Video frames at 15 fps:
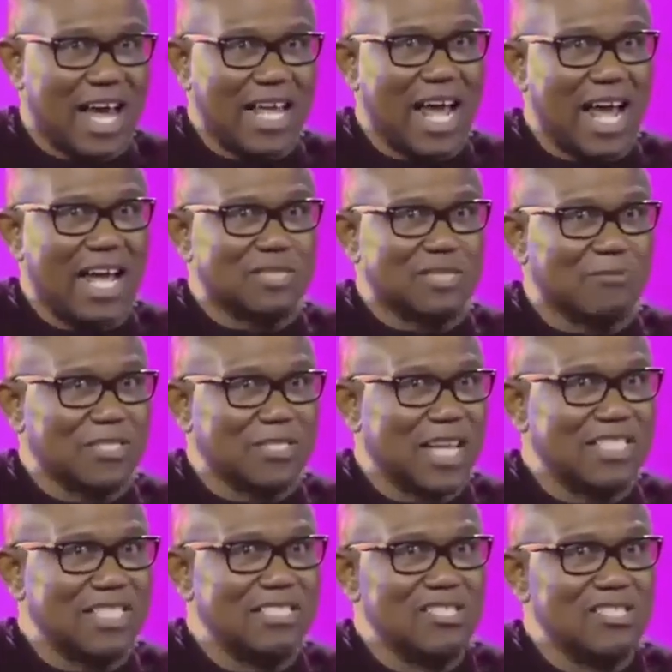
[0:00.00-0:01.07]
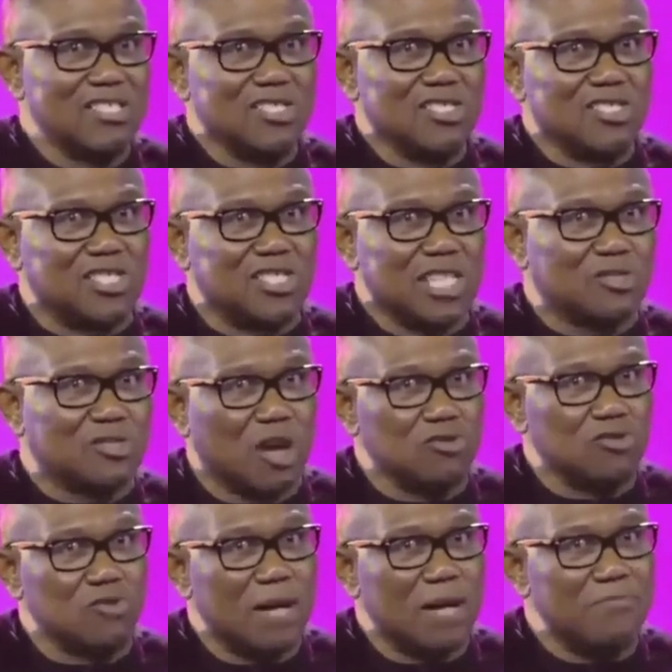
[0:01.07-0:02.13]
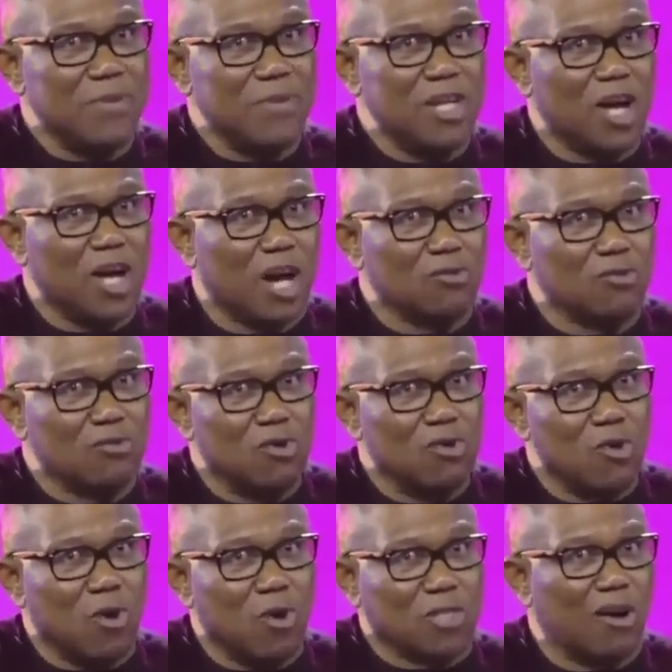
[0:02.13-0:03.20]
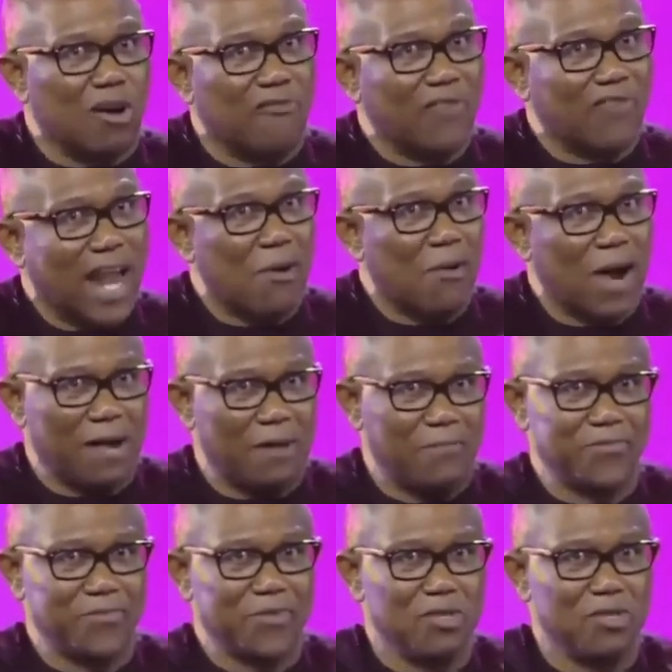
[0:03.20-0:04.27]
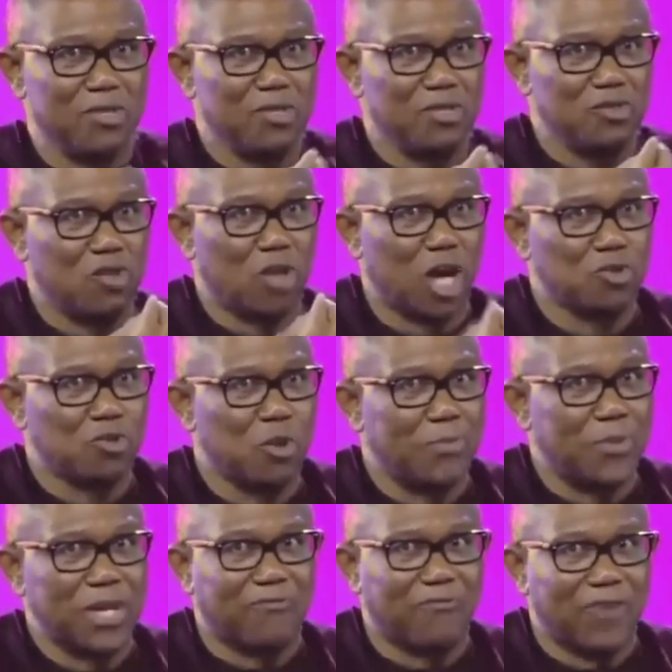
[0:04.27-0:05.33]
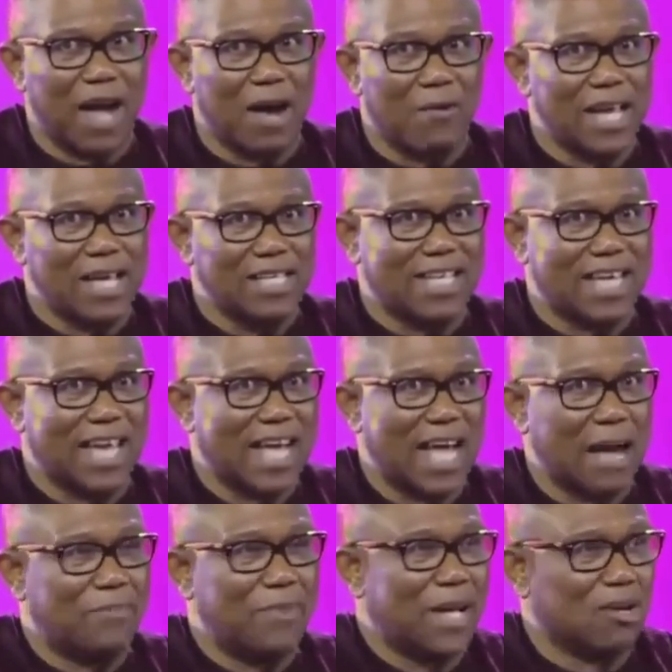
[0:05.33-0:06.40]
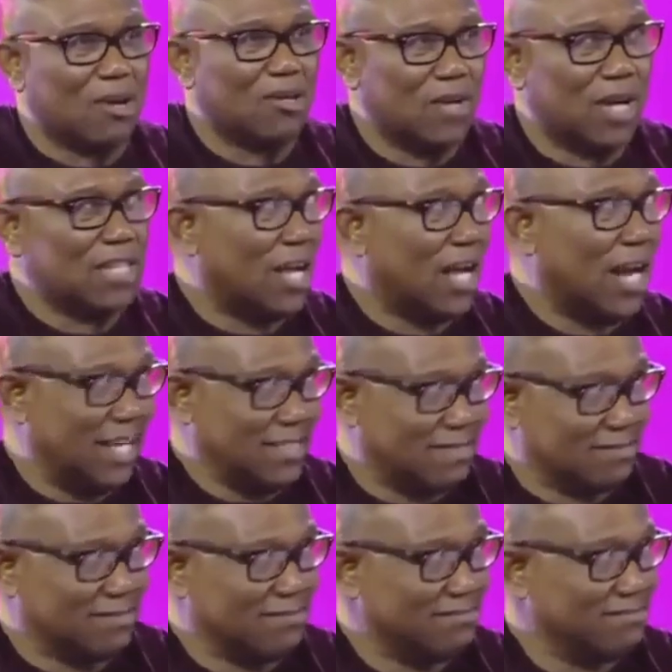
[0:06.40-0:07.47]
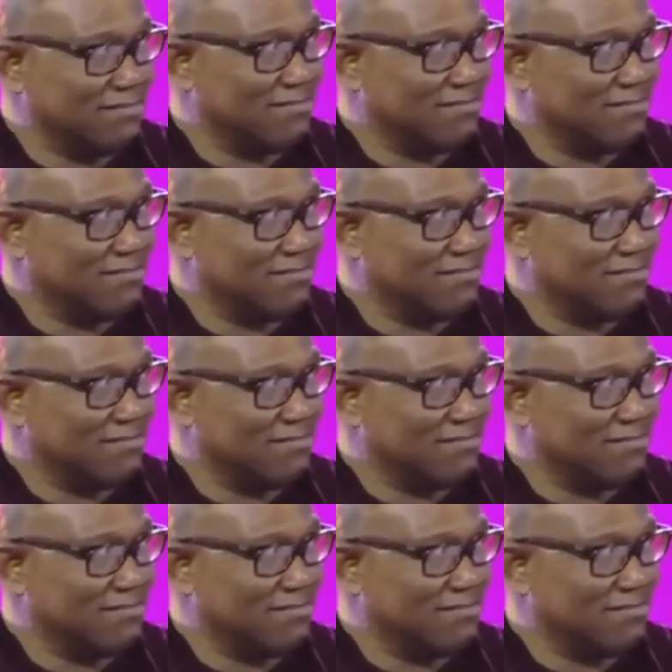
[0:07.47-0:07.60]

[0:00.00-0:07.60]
Kenya exported 600 million worth of flour. Those who pick flour in Kenya are paid $100.